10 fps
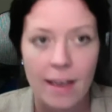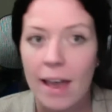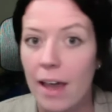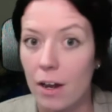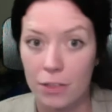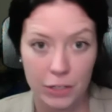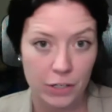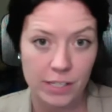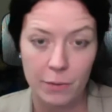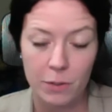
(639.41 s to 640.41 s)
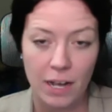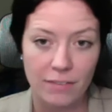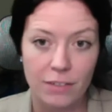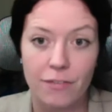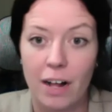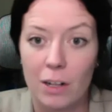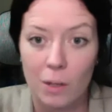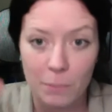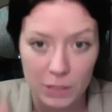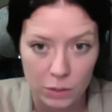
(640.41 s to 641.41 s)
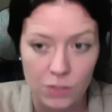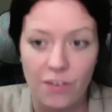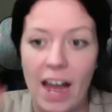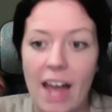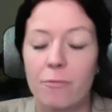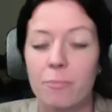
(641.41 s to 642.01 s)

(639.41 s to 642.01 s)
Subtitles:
and on Thursday when you have to follow up with those 5,